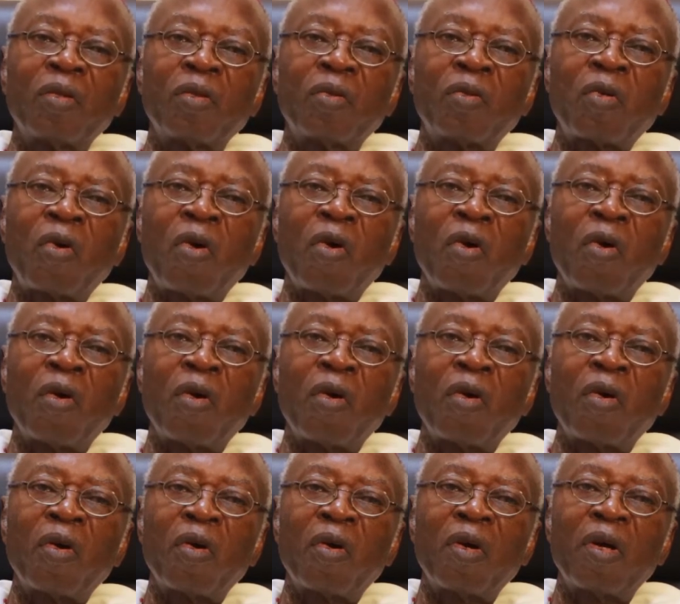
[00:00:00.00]

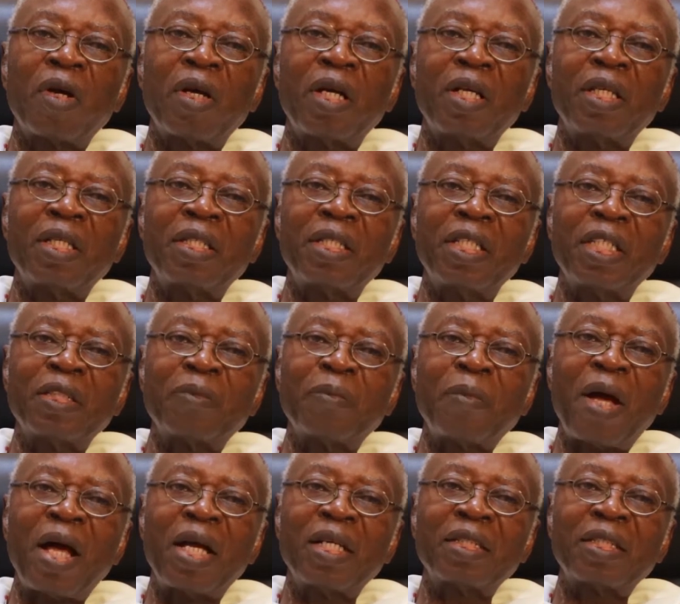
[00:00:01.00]
So, this
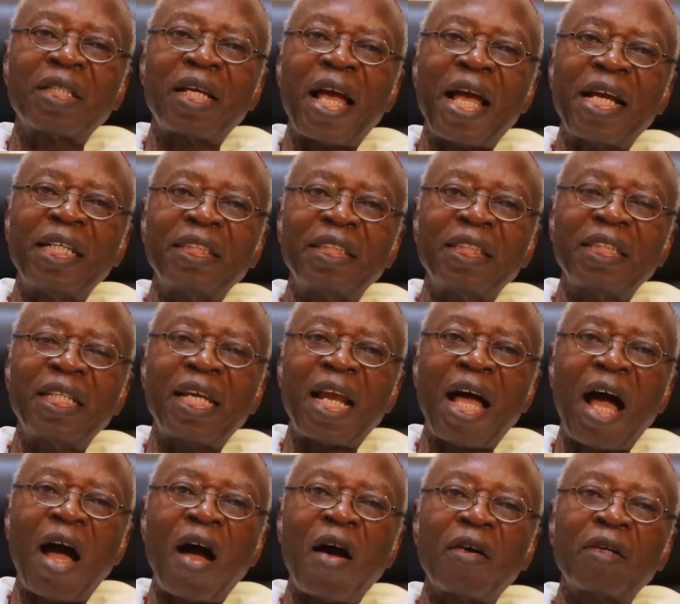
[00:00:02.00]
month ending
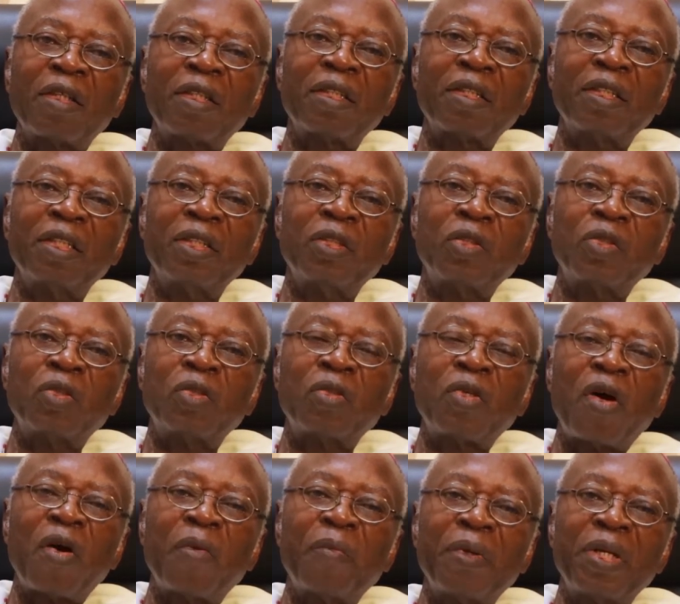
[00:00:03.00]
now should
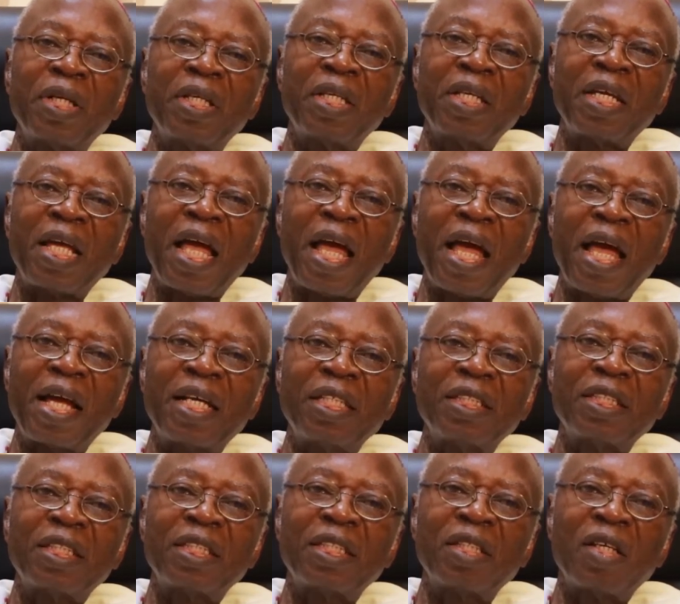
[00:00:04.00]
not be the
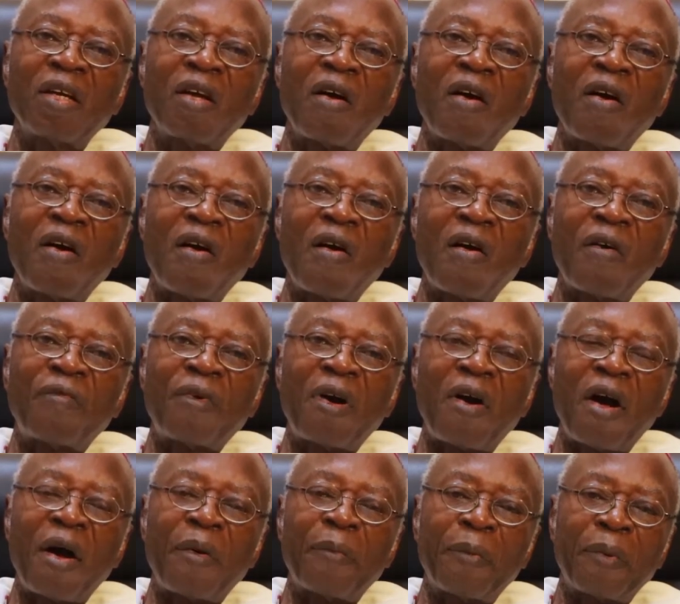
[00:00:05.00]
end of
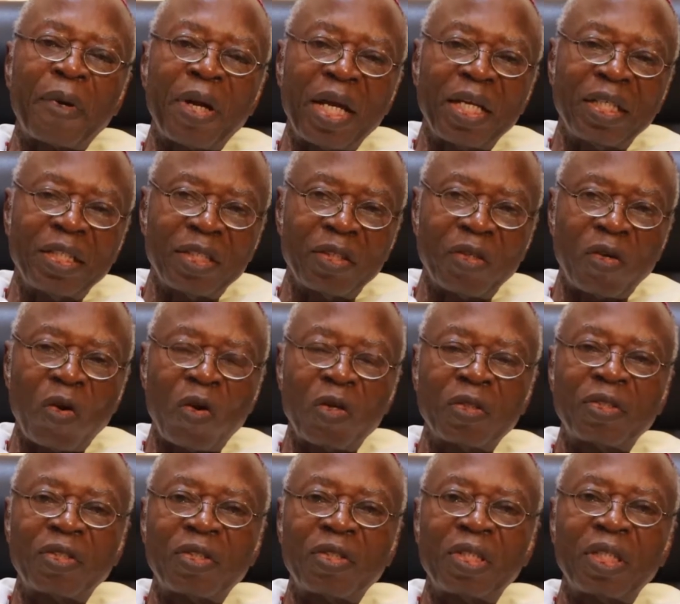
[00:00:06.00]
our praying the
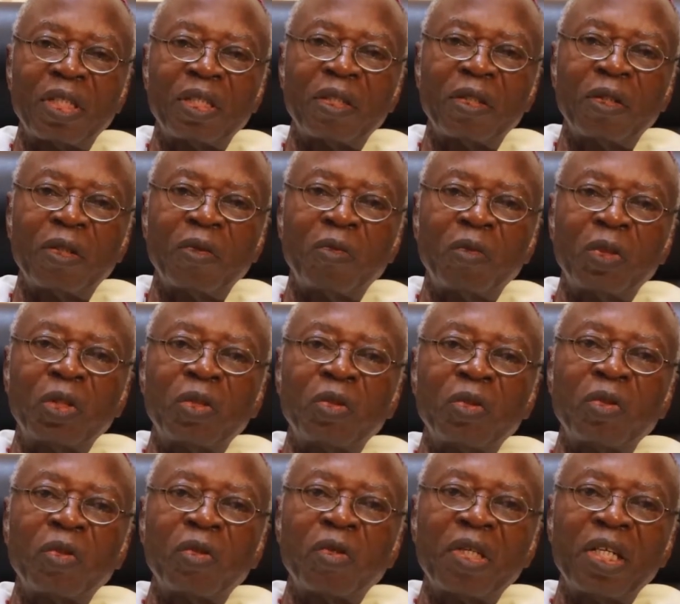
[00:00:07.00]
rosary. We
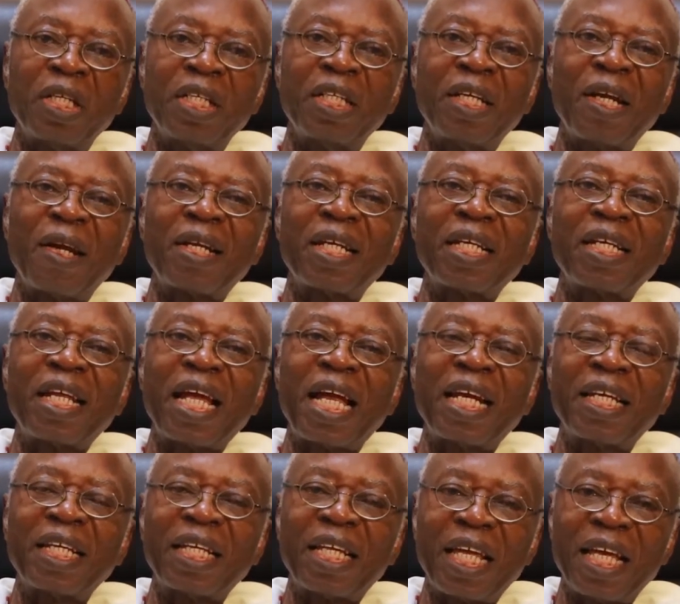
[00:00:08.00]
should really
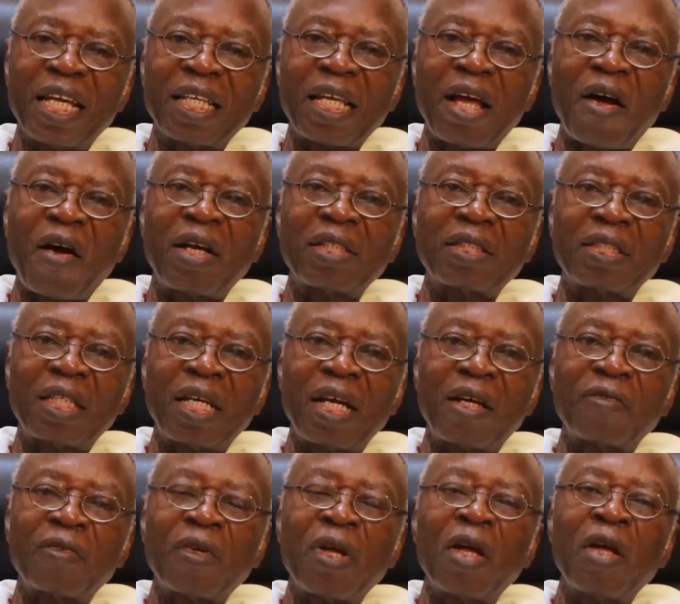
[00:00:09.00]
rededicate
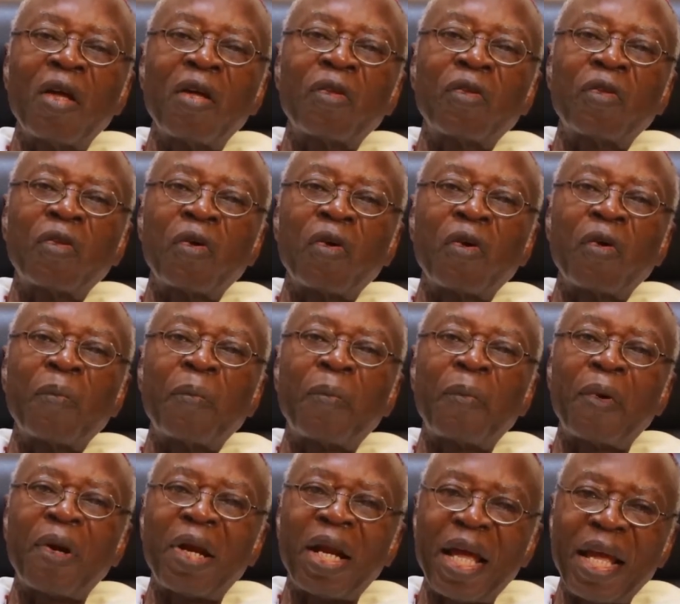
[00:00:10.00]
ourselves to
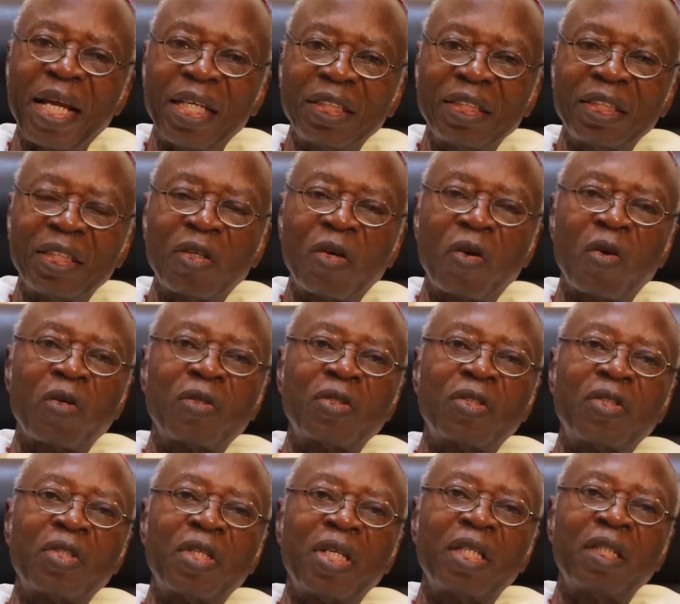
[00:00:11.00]
praying the
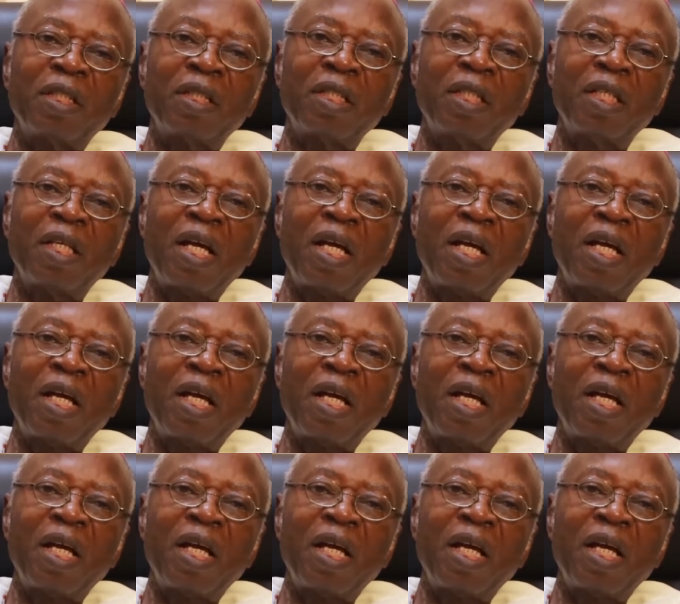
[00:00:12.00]
rosary